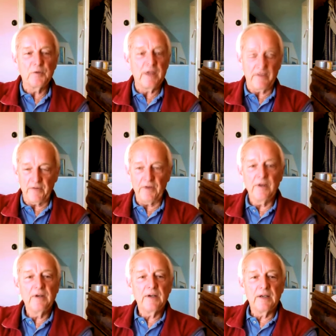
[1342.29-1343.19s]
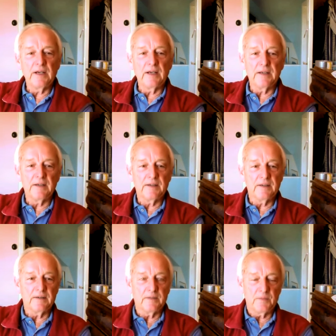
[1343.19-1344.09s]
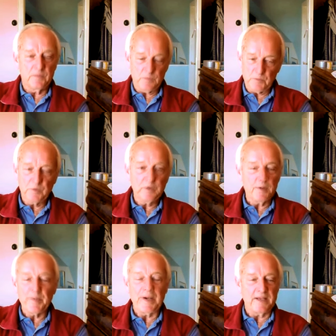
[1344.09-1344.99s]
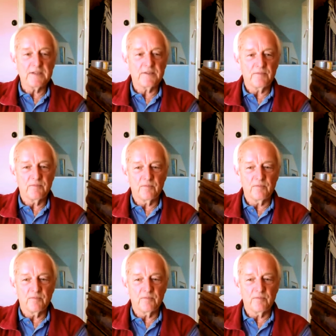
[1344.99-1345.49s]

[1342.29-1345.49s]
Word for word: together uh, during the breaks.